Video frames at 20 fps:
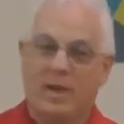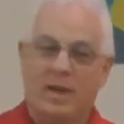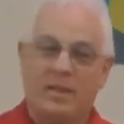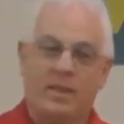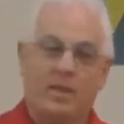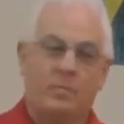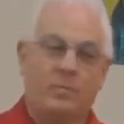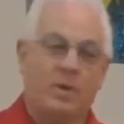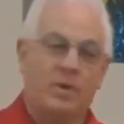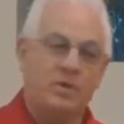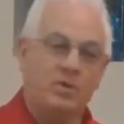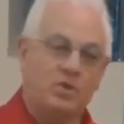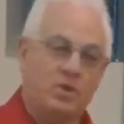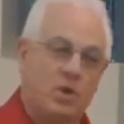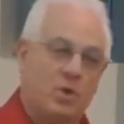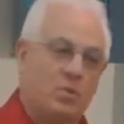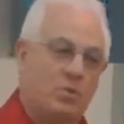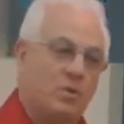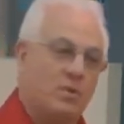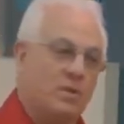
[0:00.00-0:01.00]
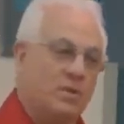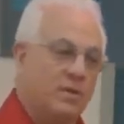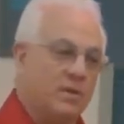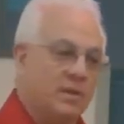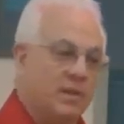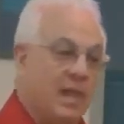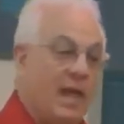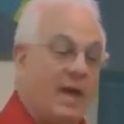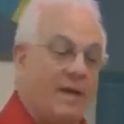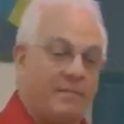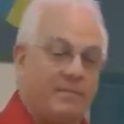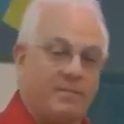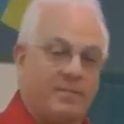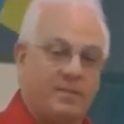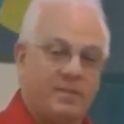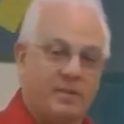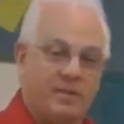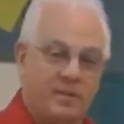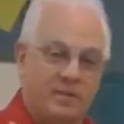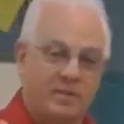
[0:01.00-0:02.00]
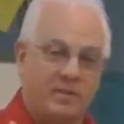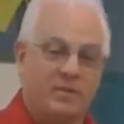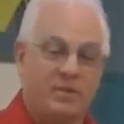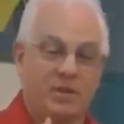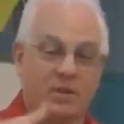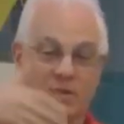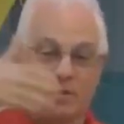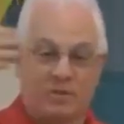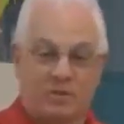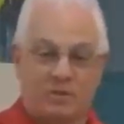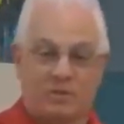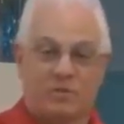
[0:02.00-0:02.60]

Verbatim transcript: And then when Joan left to,